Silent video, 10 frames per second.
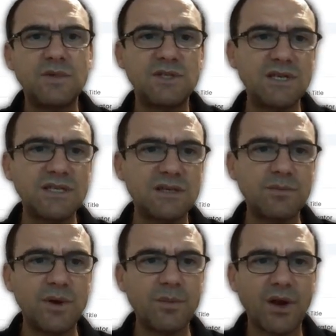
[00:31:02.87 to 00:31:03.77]
Just
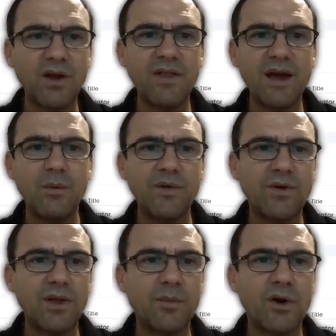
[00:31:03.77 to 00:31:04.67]
below that, we've
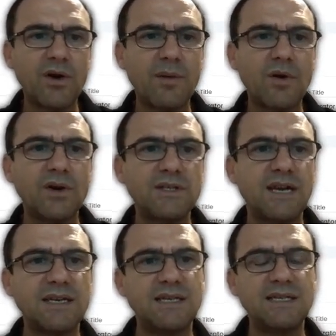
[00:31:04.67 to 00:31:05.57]
got the program
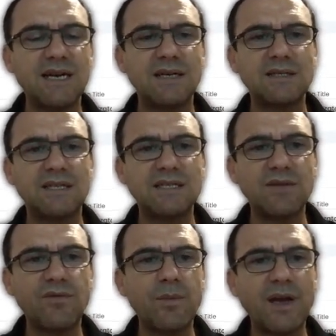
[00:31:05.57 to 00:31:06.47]
contact details. This
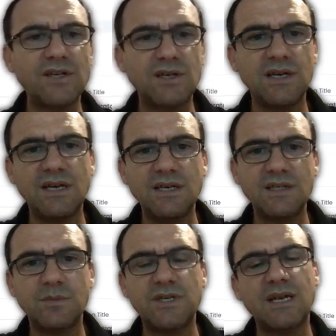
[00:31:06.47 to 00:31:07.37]
information
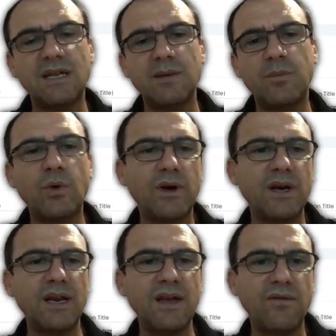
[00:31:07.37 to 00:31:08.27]
is particularly
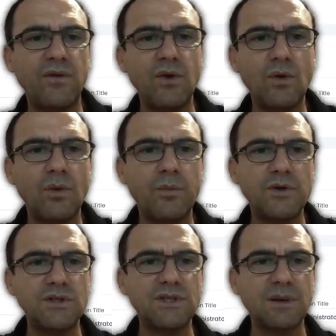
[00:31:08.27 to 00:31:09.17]
important if you're
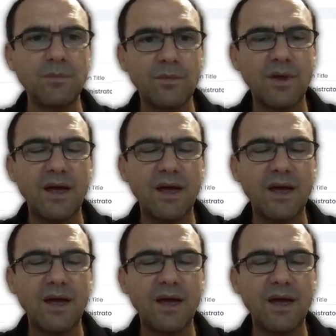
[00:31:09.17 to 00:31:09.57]
producing